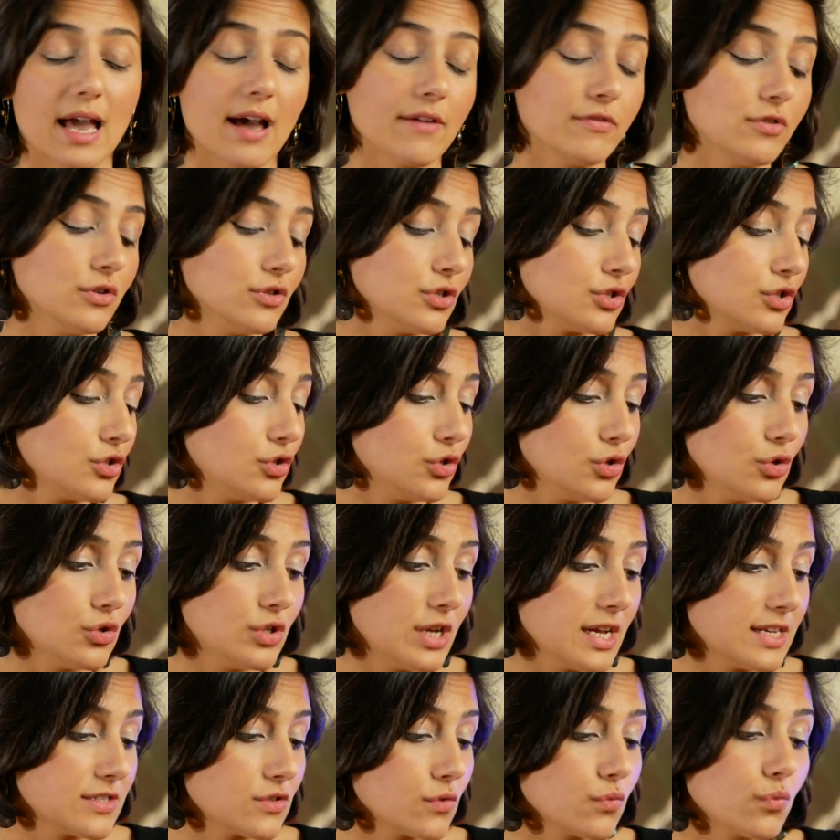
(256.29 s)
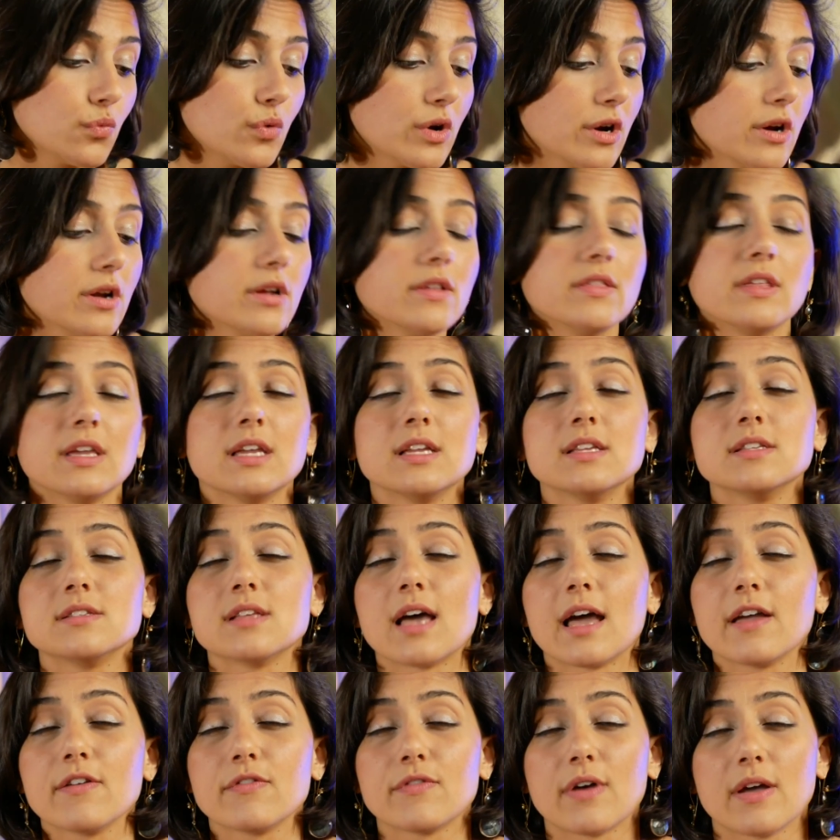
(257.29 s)
After just 2 days of wearing
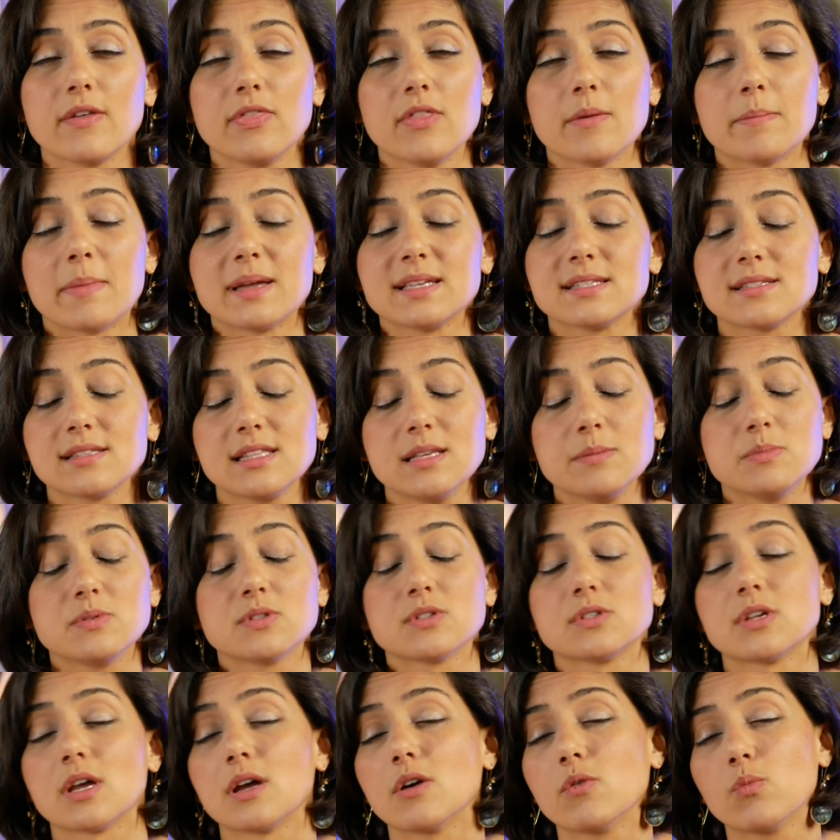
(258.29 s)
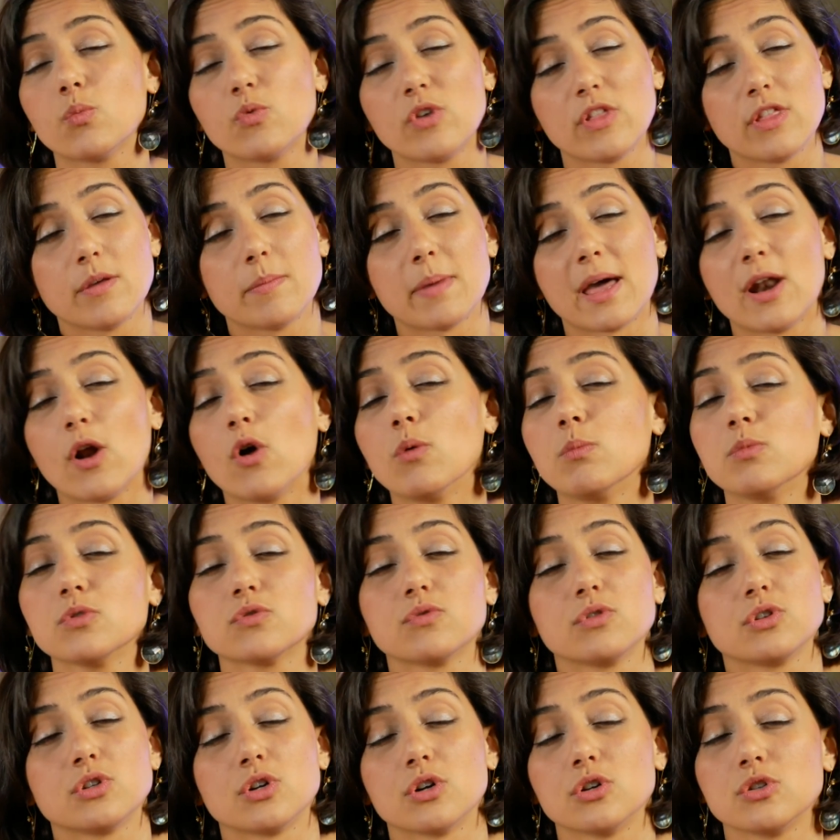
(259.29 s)
these, I found that my sleep rhythm had
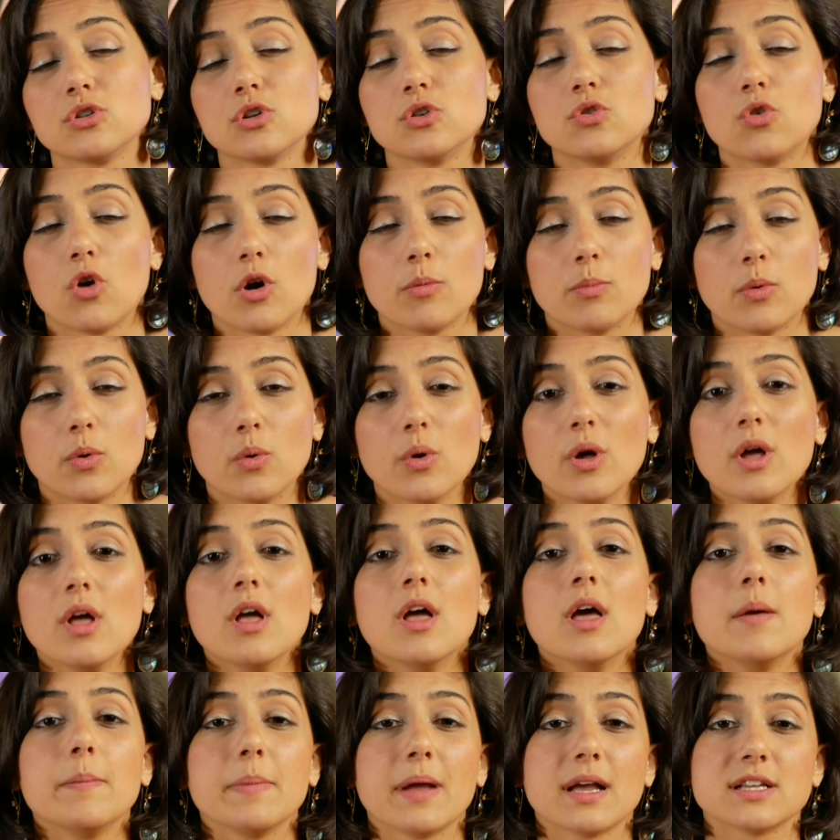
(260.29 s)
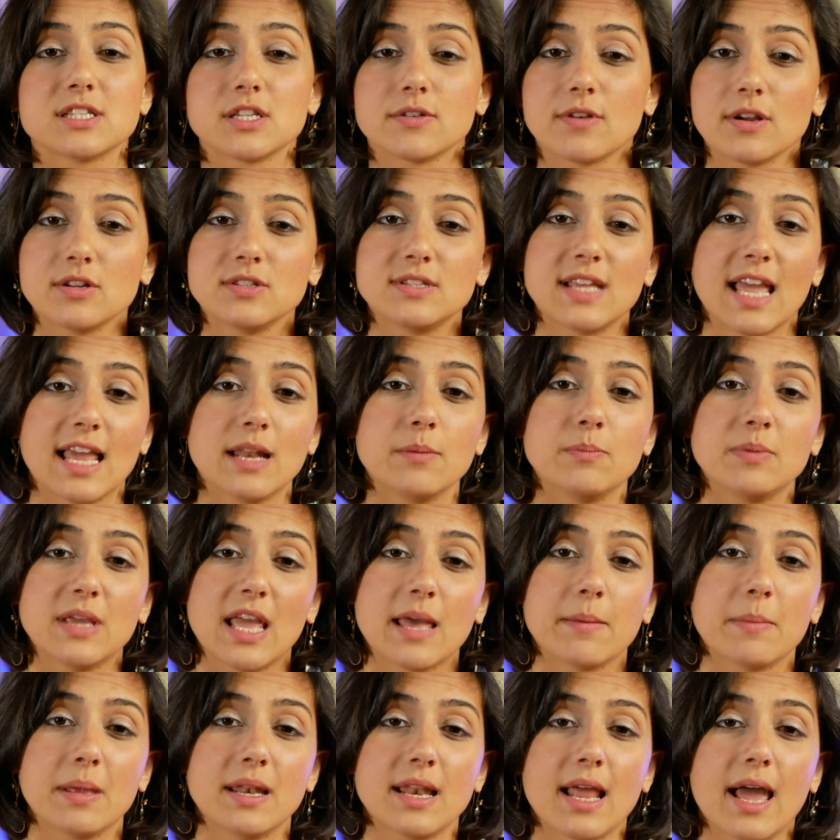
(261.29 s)
almost returned to normal, because around 10
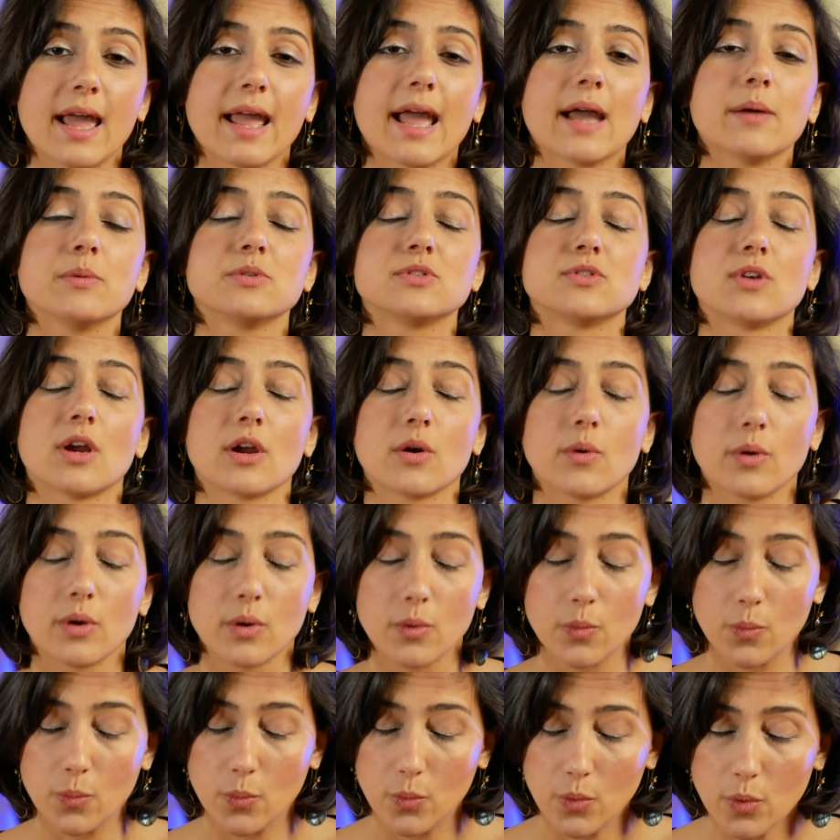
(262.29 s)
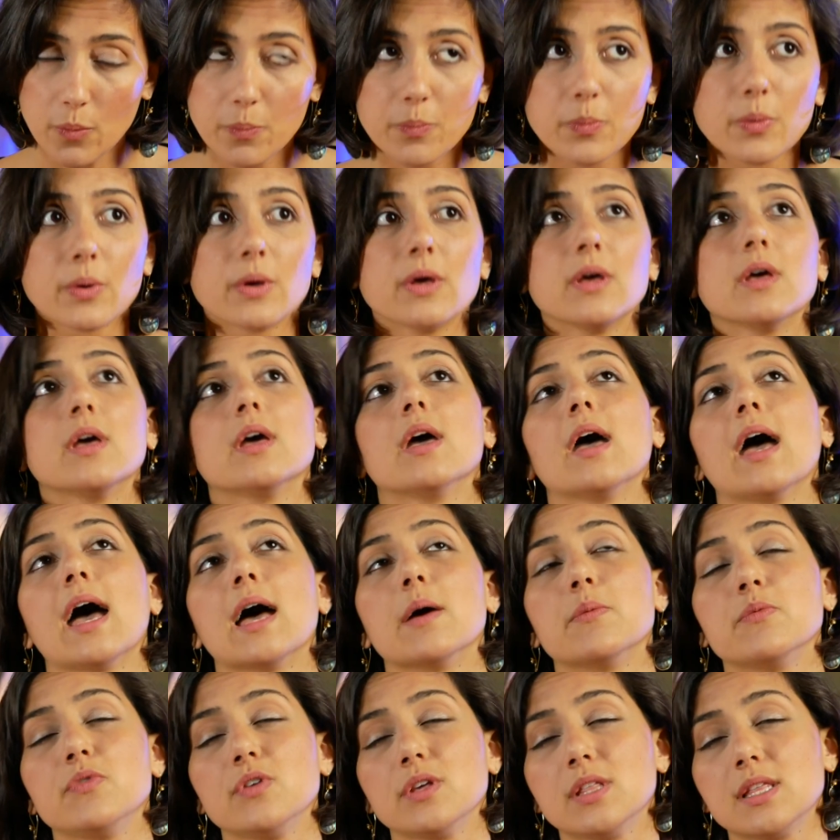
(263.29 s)
p.m. at night, I would start going, whoop,
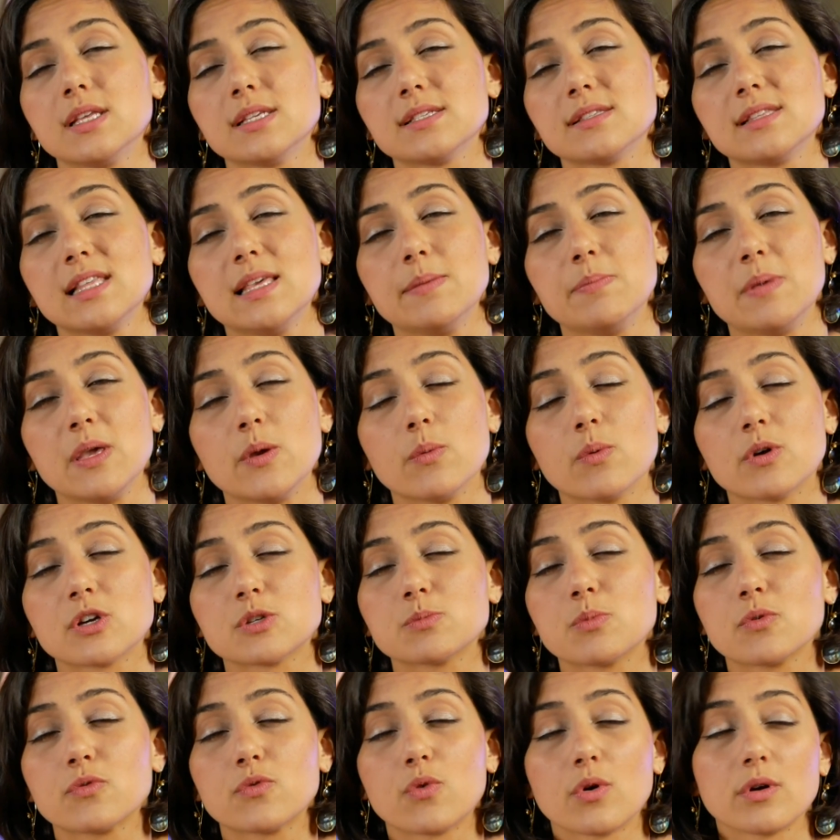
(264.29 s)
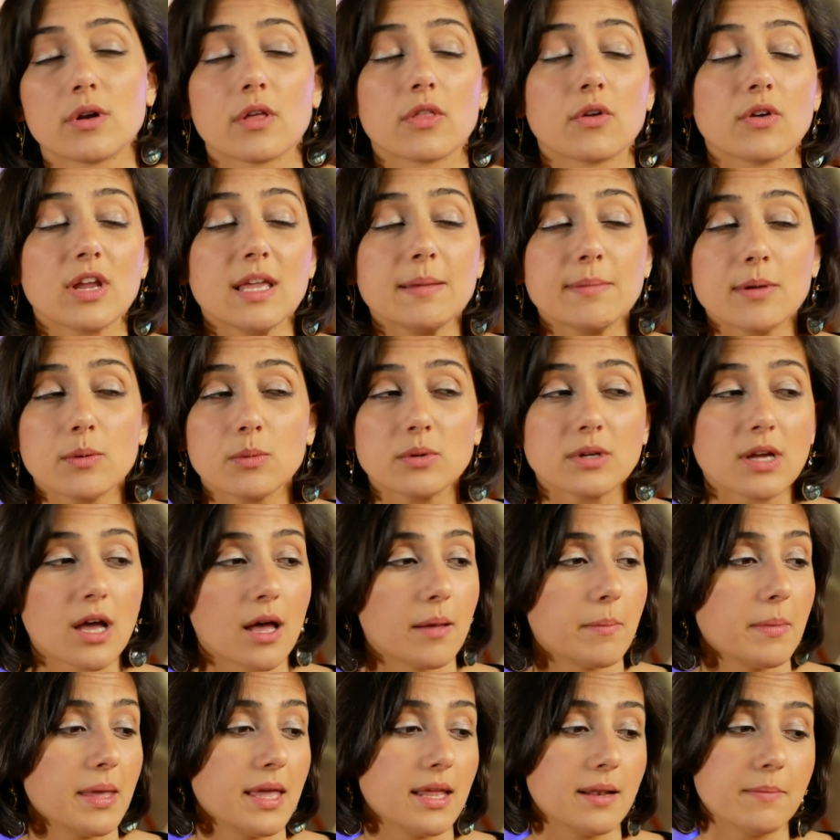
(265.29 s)
I'm feeling sleepy. Whereas before, another email would
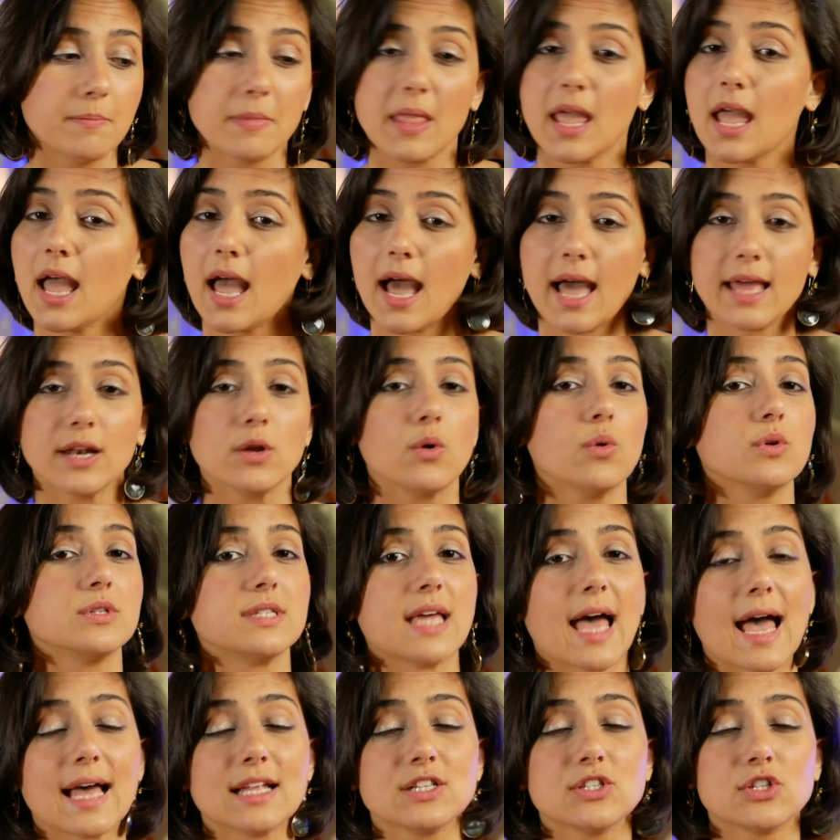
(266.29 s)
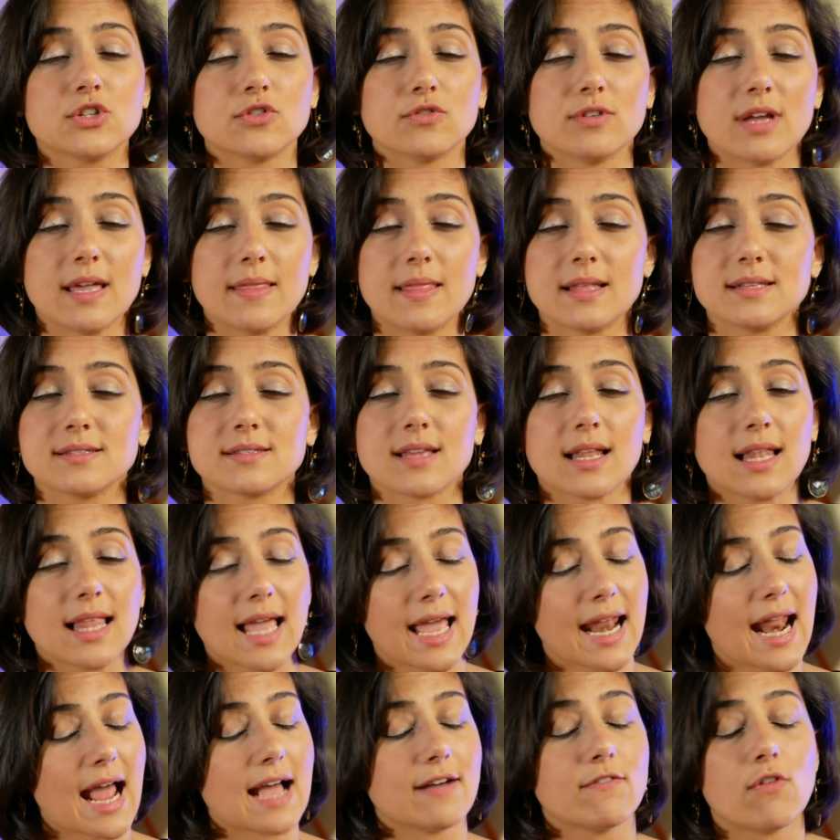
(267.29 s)
come in, I'd go to answer it, and then
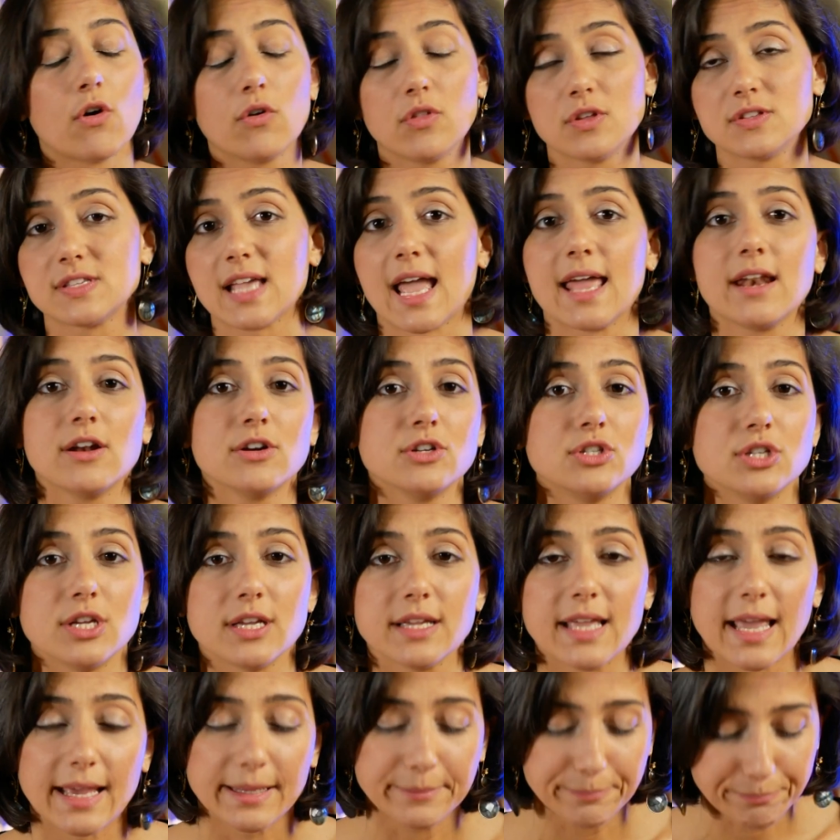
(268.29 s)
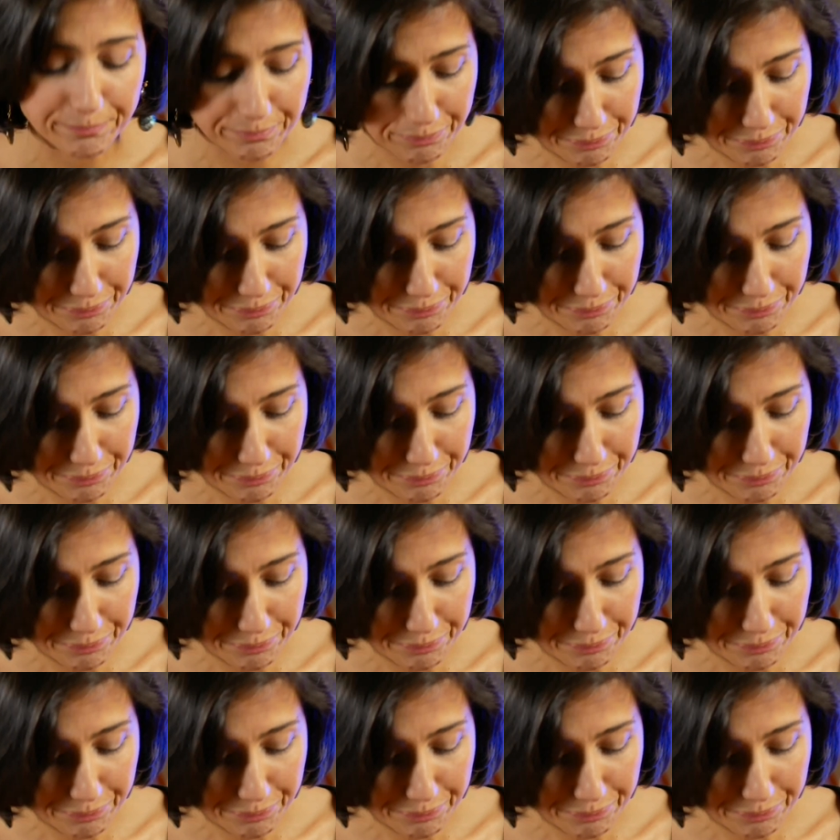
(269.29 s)
suddenly I'd have all this energy again.